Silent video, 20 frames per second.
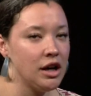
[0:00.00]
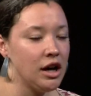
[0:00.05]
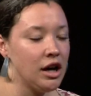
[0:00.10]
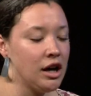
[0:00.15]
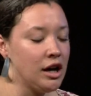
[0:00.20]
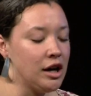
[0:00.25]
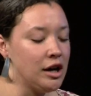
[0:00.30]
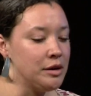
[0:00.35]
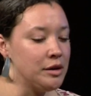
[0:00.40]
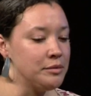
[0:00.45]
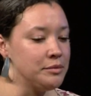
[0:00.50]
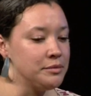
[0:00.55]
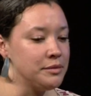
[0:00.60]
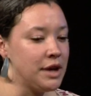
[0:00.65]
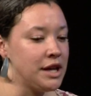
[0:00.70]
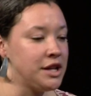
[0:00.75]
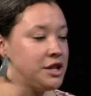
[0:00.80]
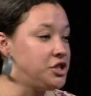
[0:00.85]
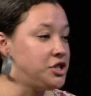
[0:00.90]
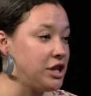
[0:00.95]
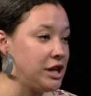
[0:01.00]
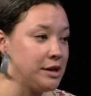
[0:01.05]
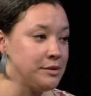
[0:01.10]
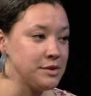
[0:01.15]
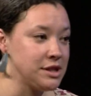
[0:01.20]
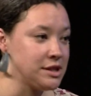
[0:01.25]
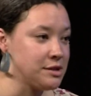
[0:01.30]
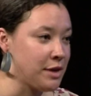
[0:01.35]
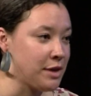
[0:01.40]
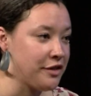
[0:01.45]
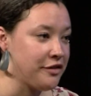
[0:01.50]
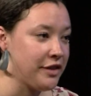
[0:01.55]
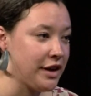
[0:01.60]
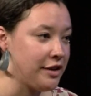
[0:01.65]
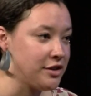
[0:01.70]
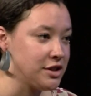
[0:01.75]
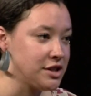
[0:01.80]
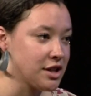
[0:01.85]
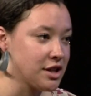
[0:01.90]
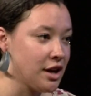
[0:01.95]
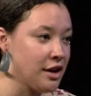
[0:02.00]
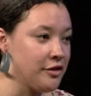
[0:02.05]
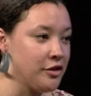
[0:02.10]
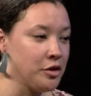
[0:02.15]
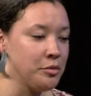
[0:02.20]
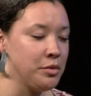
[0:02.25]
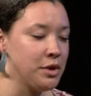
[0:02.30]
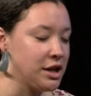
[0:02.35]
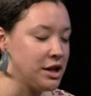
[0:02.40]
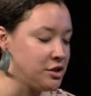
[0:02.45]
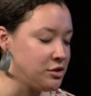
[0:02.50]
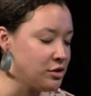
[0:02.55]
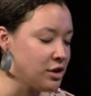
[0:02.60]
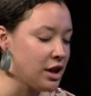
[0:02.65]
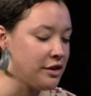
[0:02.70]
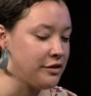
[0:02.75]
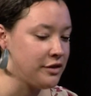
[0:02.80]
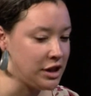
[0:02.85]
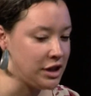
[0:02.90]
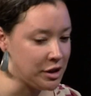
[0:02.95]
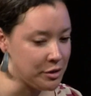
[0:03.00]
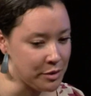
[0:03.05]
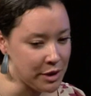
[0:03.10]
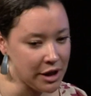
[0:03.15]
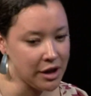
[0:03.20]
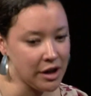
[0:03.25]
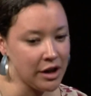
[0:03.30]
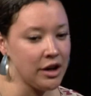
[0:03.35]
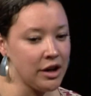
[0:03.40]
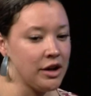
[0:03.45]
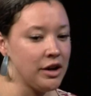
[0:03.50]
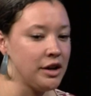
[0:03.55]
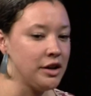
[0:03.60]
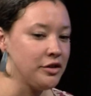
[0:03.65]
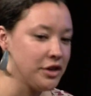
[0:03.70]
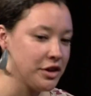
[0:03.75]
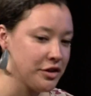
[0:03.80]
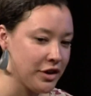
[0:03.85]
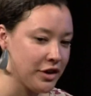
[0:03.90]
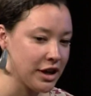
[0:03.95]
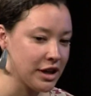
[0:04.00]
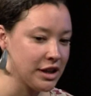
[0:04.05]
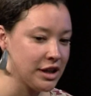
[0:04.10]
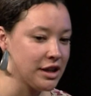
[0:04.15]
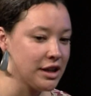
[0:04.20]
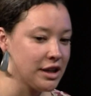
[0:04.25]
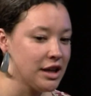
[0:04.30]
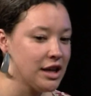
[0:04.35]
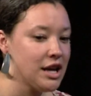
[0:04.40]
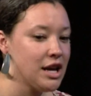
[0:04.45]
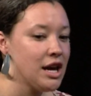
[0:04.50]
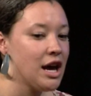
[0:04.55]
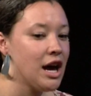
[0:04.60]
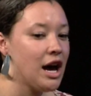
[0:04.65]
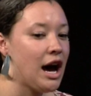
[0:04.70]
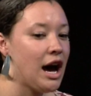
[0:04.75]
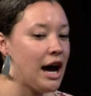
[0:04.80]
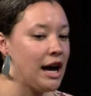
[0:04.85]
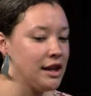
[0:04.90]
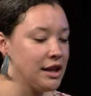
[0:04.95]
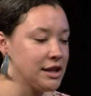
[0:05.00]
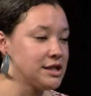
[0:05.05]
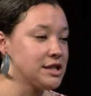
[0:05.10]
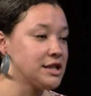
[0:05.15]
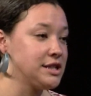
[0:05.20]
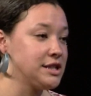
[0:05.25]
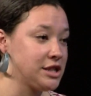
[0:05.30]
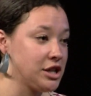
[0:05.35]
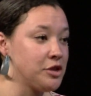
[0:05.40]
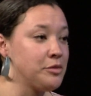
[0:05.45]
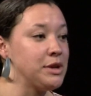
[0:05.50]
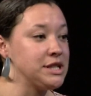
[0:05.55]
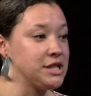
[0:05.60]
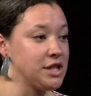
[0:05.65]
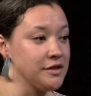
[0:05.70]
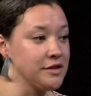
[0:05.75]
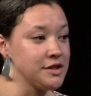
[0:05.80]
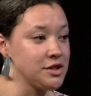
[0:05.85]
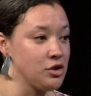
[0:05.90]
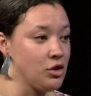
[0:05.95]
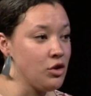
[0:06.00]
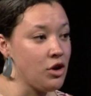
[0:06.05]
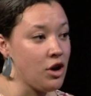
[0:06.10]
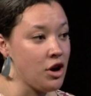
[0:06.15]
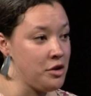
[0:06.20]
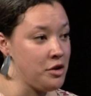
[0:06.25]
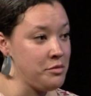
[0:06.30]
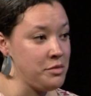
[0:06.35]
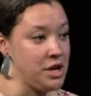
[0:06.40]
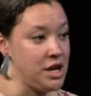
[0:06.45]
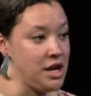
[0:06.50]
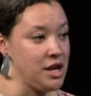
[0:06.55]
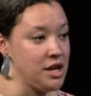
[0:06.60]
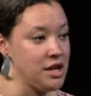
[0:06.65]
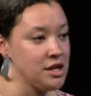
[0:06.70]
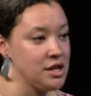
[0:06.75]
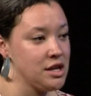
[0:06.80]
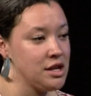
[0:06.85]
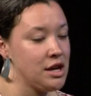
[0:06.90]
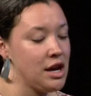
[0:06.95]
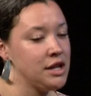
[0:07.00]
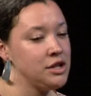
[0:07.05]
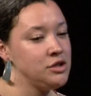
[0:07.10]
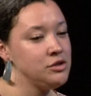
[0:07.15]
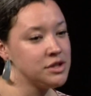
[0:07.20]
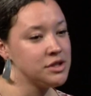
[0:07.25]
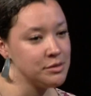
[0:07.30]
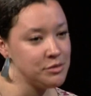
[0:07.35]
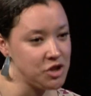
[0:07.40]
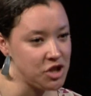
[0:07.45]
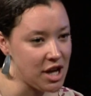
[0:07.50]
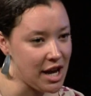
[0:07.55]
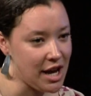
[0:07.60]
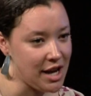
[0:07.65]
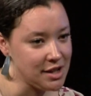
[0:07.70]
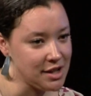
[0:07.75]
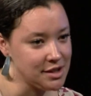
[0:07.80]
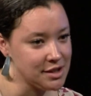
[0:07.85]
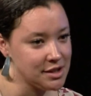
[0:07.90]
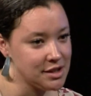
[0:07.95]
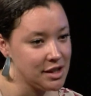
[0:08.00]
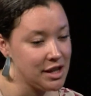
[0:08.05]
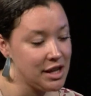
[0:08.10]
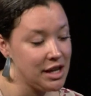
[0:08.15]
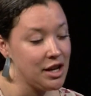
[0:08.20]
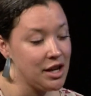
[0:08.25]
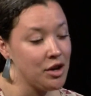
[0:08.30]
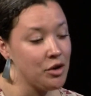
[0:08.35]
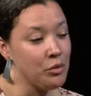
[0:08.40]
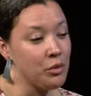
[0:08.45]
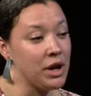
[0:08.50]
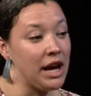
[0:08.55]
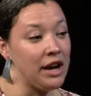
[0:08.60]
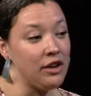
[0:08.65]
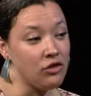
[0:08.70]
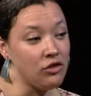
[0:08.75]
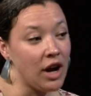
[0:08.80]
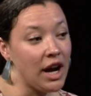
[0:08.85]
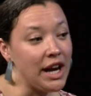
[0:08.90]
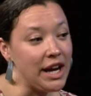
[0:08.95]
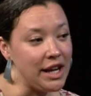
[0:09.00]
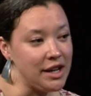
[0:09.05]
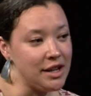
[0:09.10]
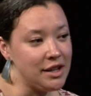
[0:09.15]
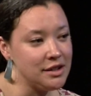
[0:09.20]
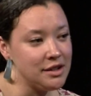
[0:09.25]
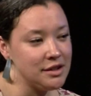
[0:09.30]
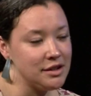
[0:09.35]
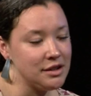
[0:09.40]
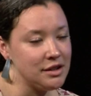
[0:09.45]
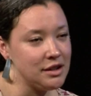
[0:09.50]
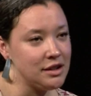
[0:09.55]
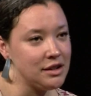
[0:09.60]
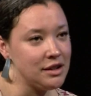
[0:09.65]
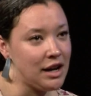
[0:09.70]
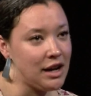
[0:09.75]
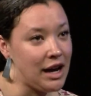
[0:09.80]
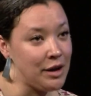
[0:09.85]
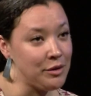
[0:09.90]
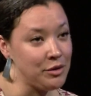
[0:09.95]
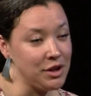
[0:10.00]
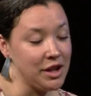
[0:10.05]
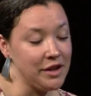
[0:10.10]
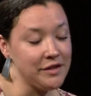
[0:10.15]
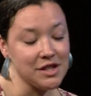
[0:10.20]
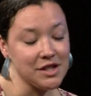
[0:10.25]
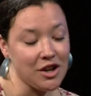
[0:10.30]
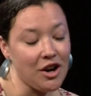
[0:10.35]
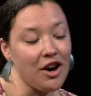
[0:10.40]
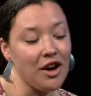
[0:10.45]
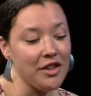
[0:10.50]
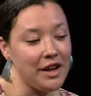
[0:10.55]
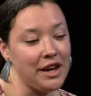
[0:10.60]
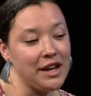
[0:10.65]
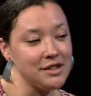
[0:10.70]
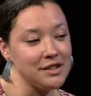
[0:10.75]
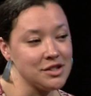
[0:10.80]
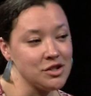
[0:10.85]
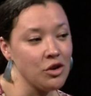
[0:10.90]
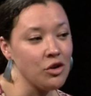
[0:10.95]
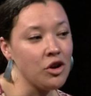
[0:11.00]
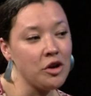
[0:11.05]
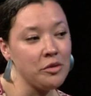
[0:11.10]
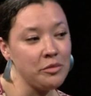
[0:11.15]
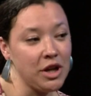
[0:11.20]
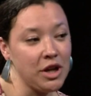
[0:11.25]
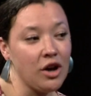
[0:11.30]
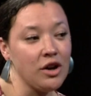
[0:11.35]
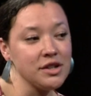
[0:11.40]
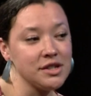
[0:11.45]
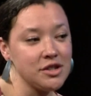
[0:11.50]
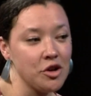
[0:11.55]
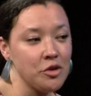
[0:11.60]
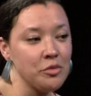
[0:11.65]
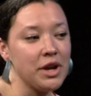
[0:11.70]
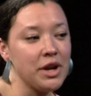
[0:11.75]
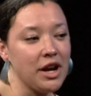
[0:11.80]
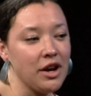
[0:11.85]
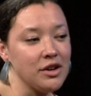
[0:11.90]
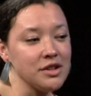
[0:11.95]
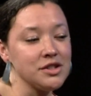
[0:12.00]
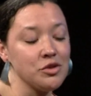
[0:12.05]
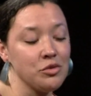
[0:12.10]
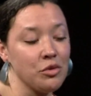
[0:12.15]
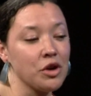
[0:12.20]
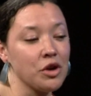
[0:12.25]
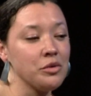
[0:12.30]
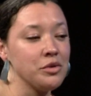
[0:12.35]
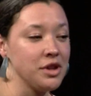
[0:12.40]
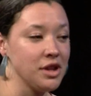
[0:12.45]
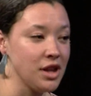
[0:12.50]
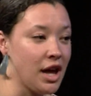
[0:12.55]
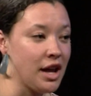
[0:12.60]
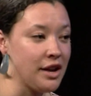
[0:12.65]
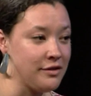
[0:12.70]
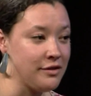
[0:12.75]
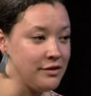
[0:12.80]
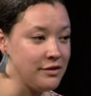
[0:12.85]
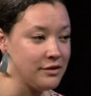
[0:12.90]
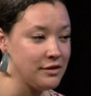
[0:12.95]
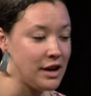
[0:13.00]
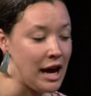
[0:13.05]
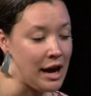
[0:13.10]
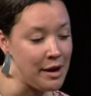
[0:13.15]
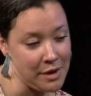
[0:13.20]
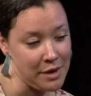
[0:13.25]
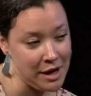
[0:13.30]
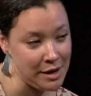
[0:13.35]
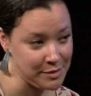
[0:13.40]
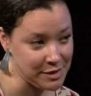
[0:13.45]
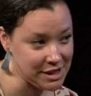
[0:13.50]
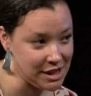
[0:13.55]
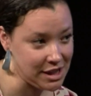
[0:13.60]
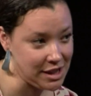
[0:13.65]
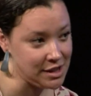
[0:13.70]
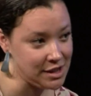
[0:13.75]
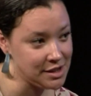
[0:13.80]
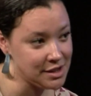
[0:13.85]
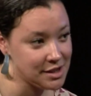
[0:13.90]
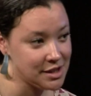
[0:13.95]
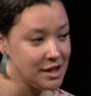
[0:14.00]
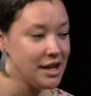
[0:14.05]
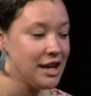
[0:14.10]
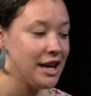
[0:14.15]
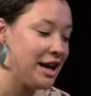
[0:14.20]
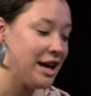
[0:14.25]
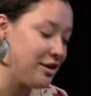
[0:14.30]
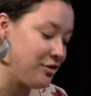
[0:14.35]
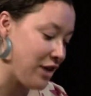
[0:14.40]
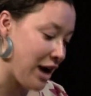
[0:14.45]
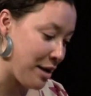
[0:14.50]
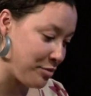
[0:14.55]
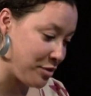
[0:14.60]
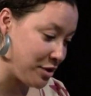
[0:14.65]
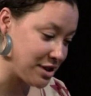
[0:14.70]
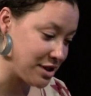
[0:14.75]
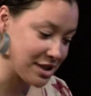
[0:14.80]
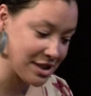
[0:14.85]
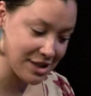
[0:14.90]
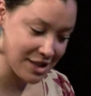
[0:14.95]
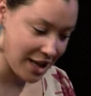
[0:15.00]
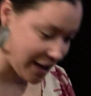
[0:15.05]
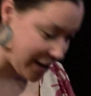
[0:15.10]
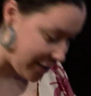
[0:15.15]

um, Etta James is my favorite to cover, but I do a lot of Anita Baker and Aretha I like to consider myself soul R&B. Okay. I do some jazz. When I write, I would love to call that soul R&B also, but I also work with a lot of uh, MCs and rappers because not